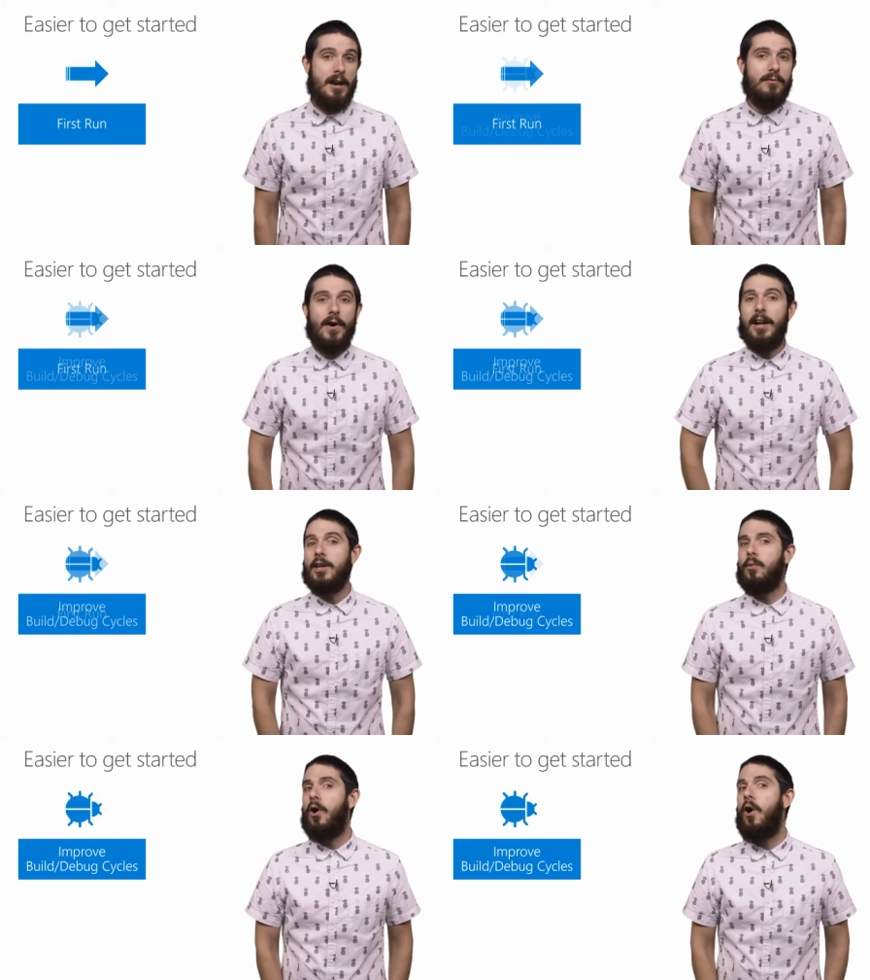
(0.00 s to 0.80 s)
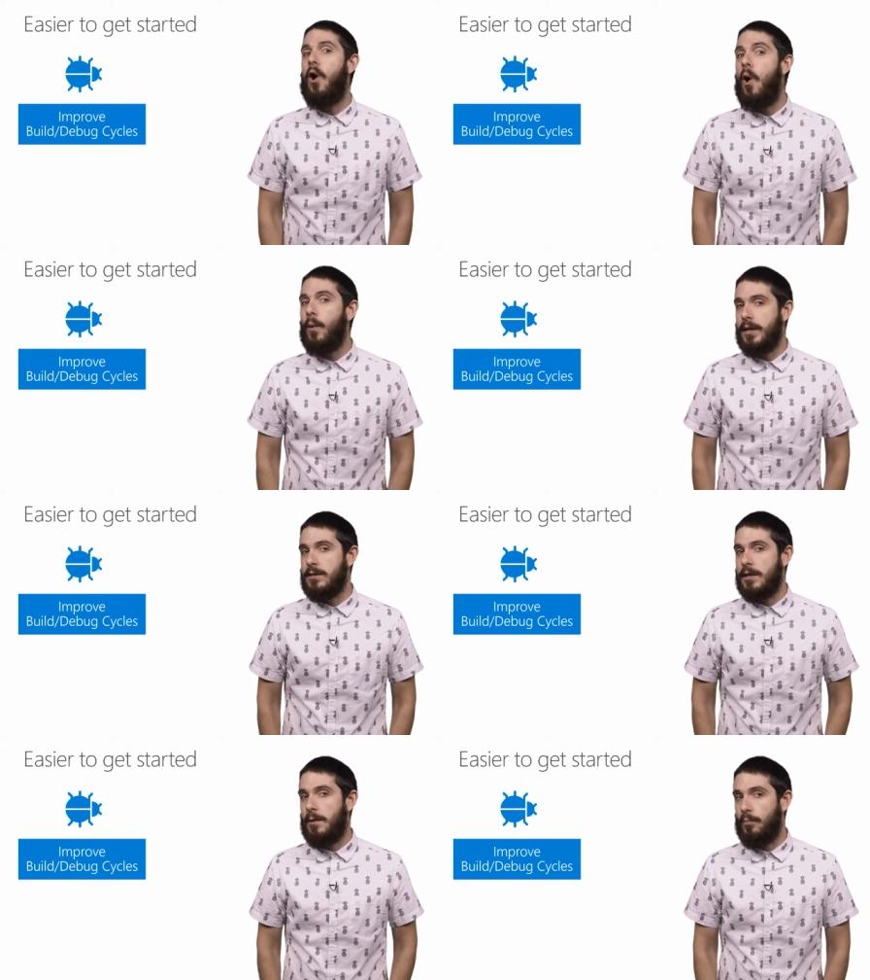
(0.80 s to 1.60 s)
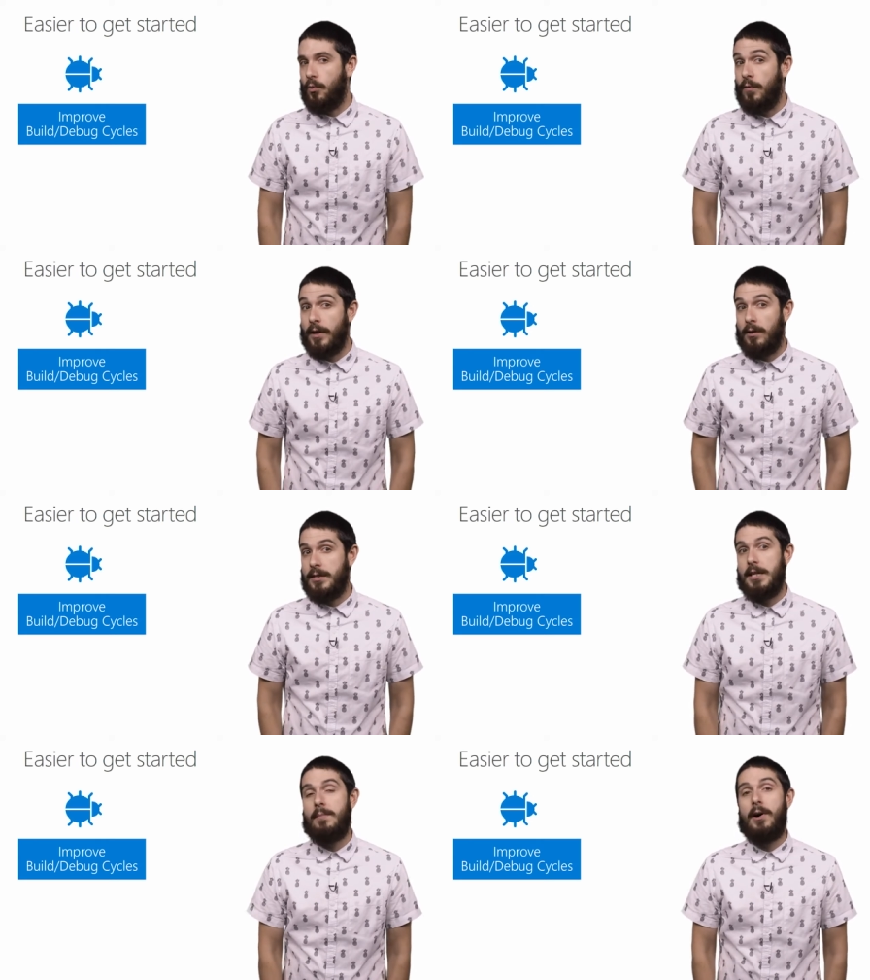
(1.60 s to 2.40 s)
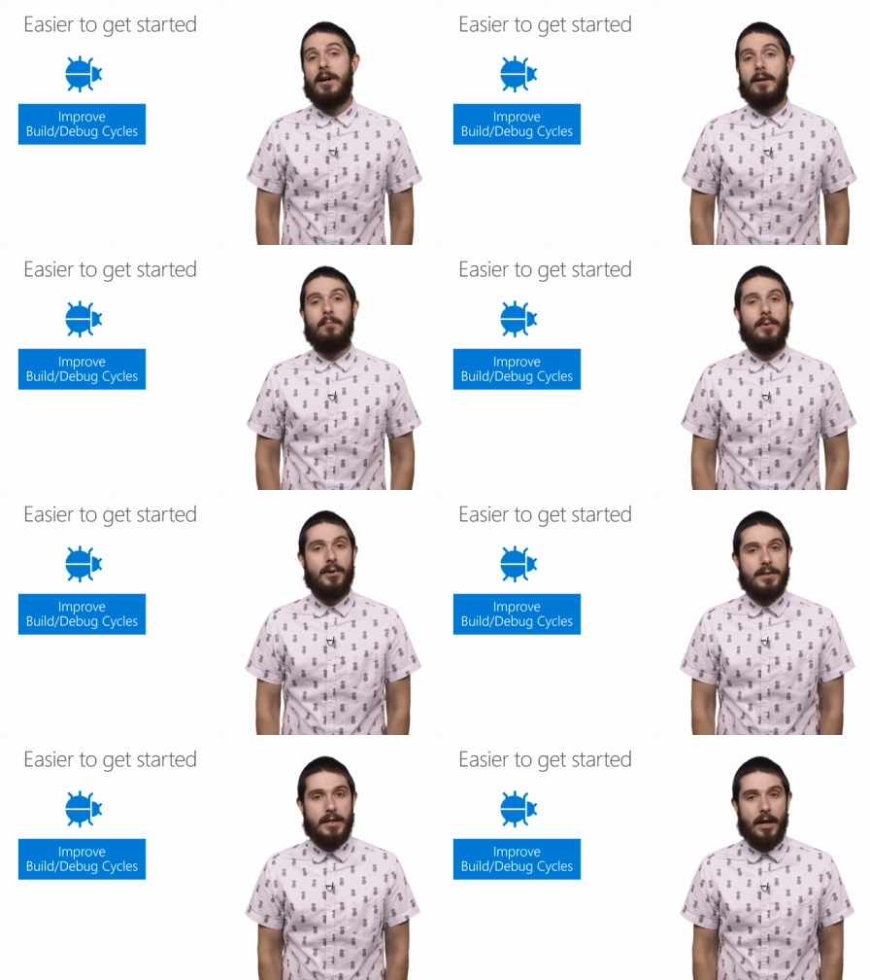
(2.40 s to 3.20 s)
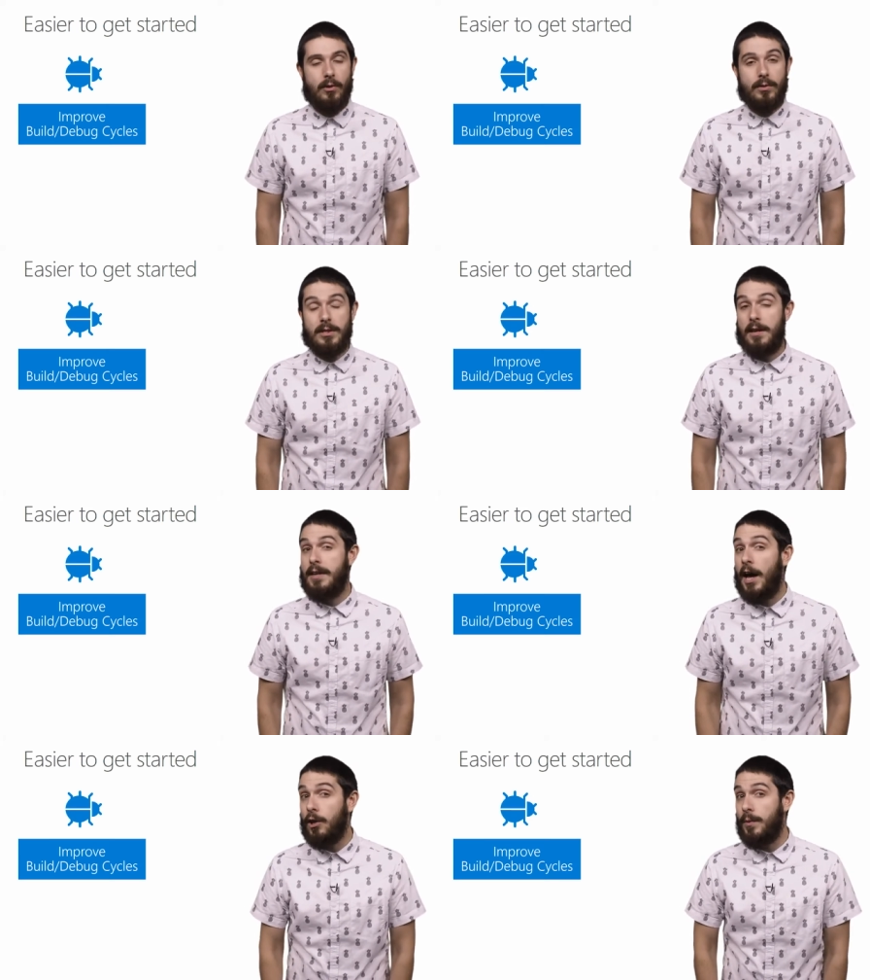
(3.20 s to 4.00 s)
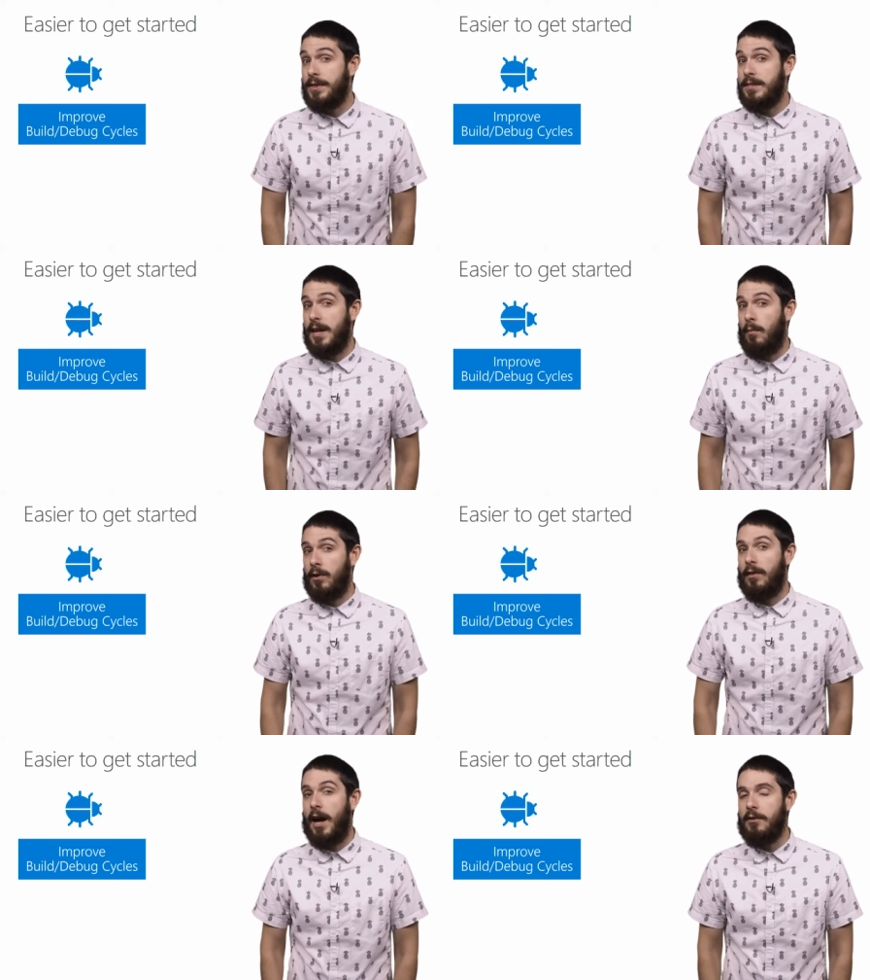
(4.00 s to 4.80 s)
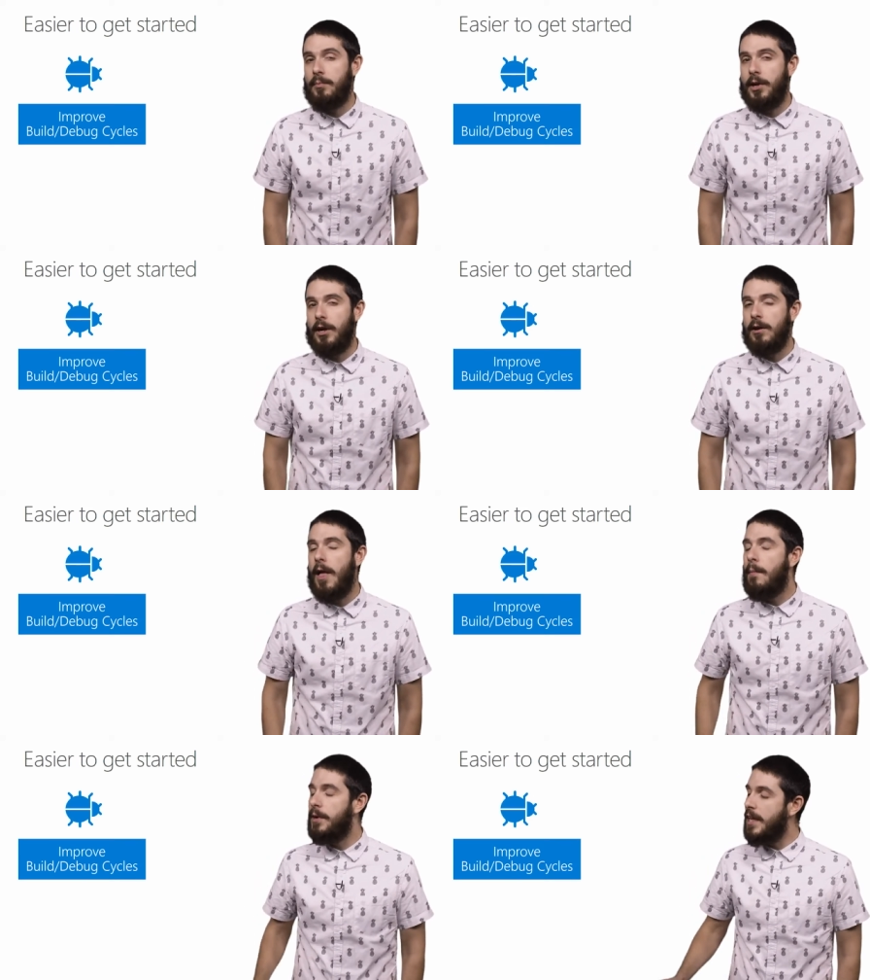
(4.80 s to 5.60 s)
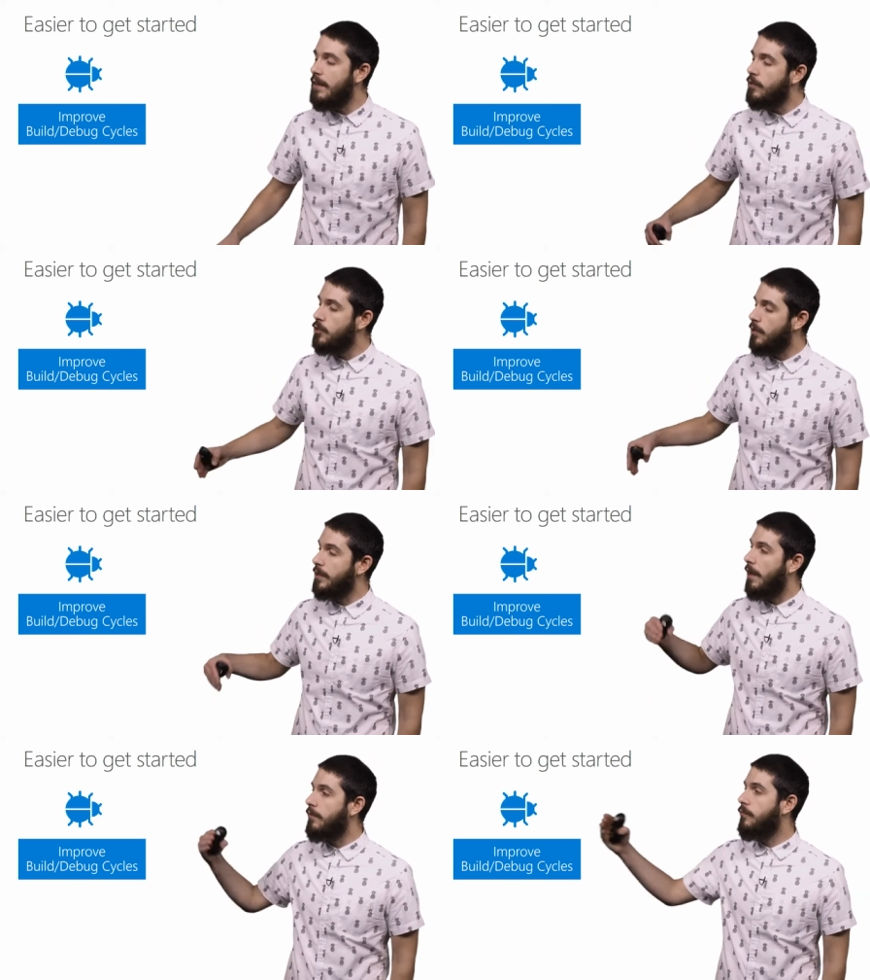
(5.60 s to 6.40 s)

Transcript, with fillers: And finally, we're always improving our debug and build cycles, not only with the Xamarin Live Player, but even during that